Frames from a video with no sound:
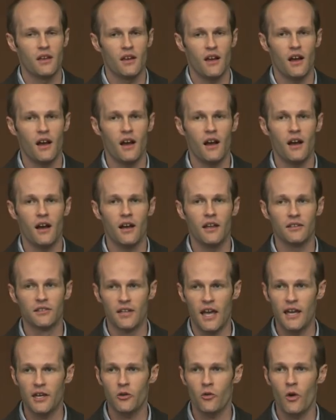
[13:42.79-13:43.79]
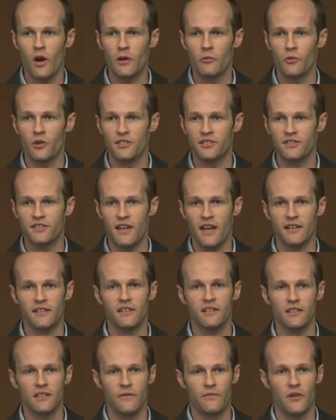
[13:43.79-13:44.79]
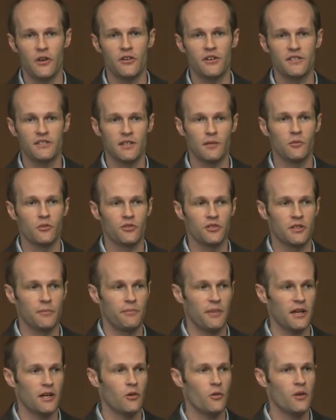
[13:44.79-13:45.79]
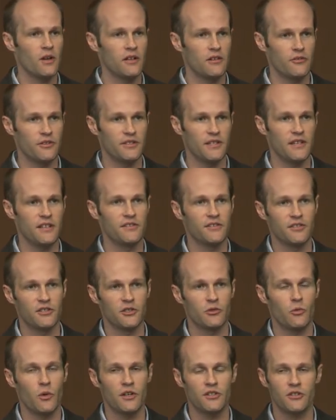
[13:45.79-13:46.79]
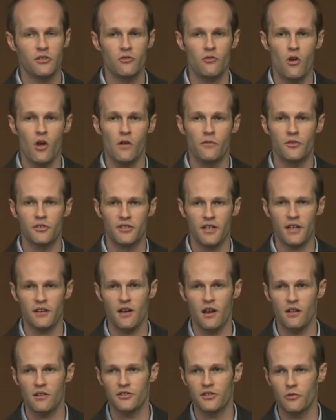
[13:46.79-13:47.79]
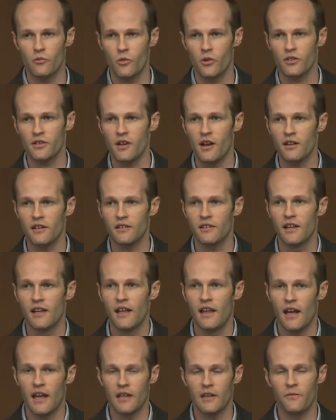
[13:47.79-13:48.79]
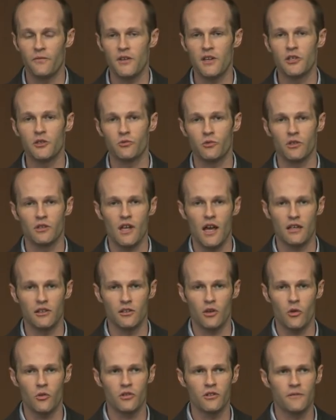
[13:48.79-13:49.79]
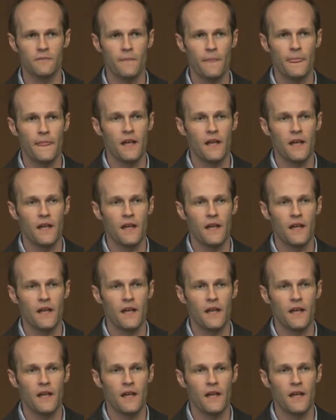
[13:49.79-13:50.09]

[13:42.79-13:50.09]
Uh, Litecoin was technically very similar to Bitcoin. It was easy to switch to. All of our technology worked on it, and the fees were a lot lower.